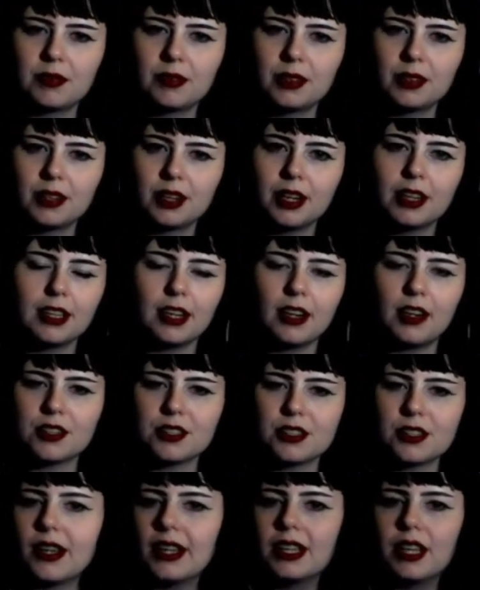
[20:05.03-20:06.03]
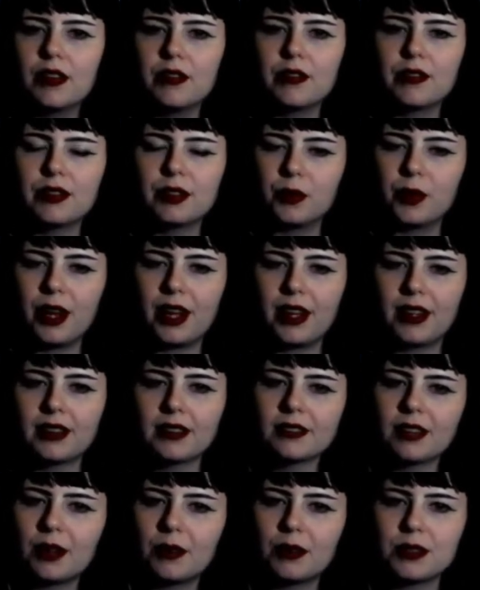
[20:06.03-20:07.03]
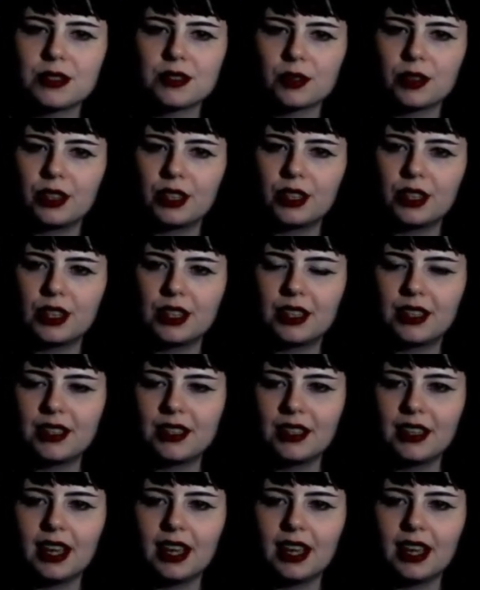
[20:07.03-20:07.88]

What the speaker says: And then also I love The Ring. That one's really good.